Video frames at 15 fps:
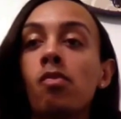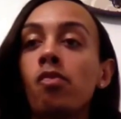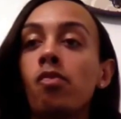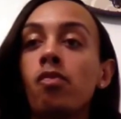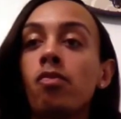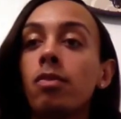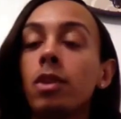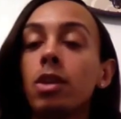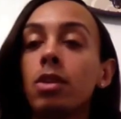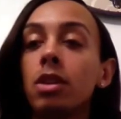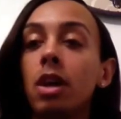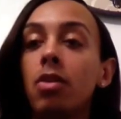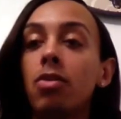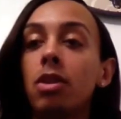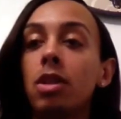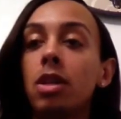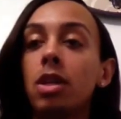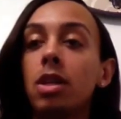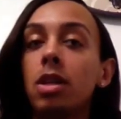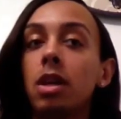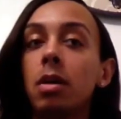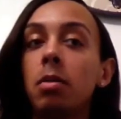There's not really
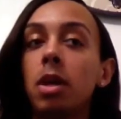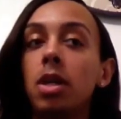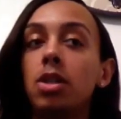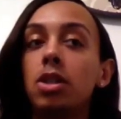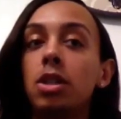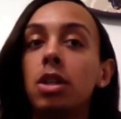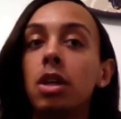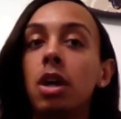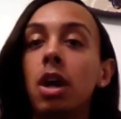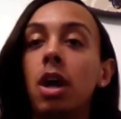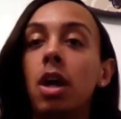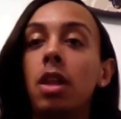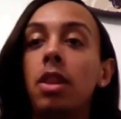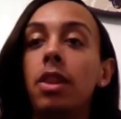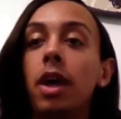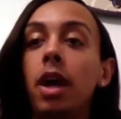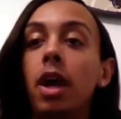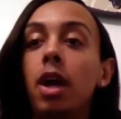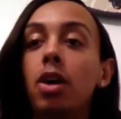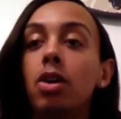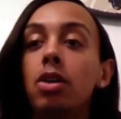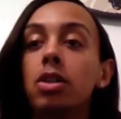anything major. The
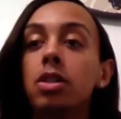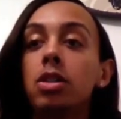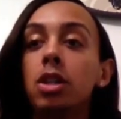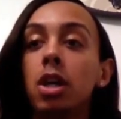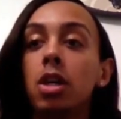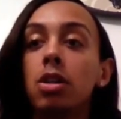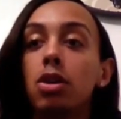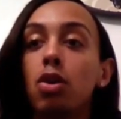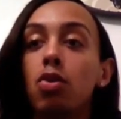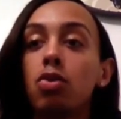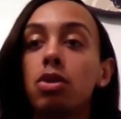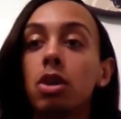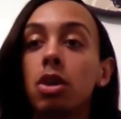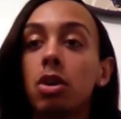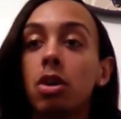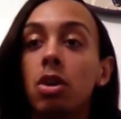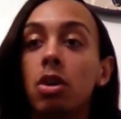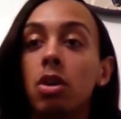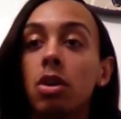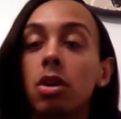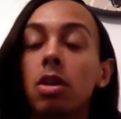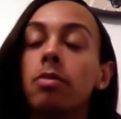hair does hold a
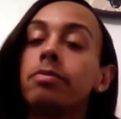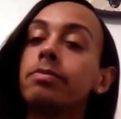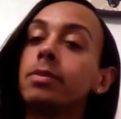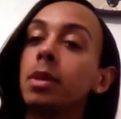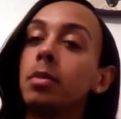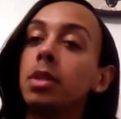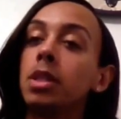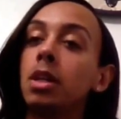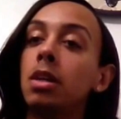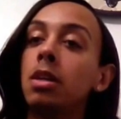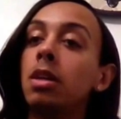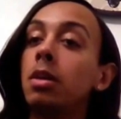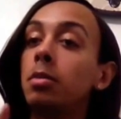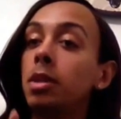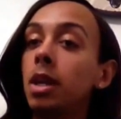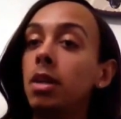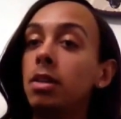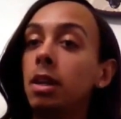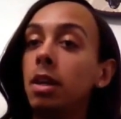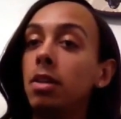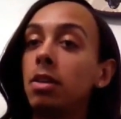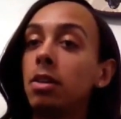curl. Let me not
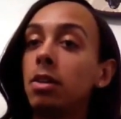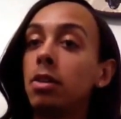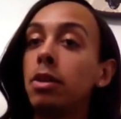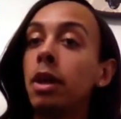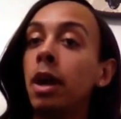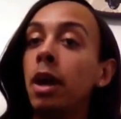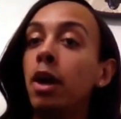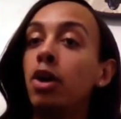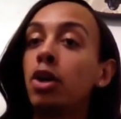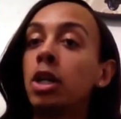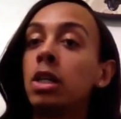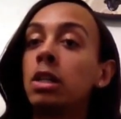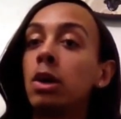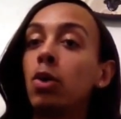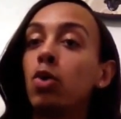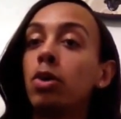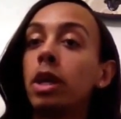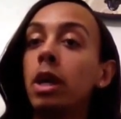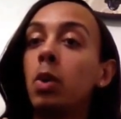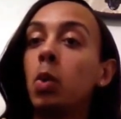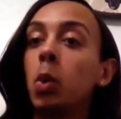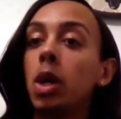say curl. The hair does hold
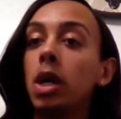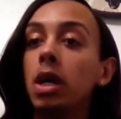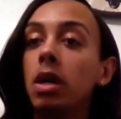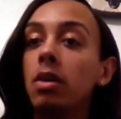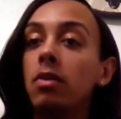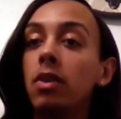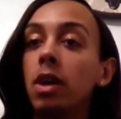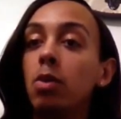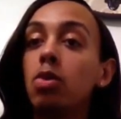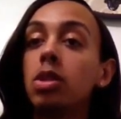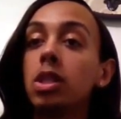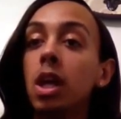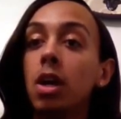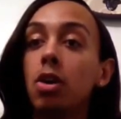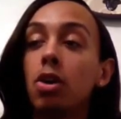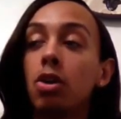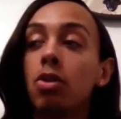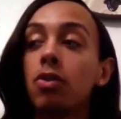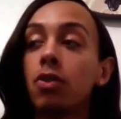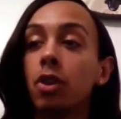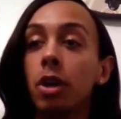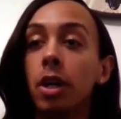a wave. It will stay curled
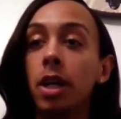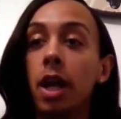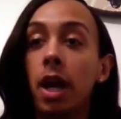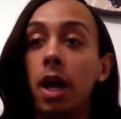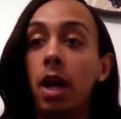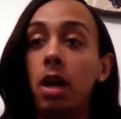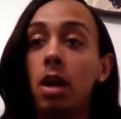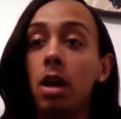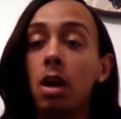for a day.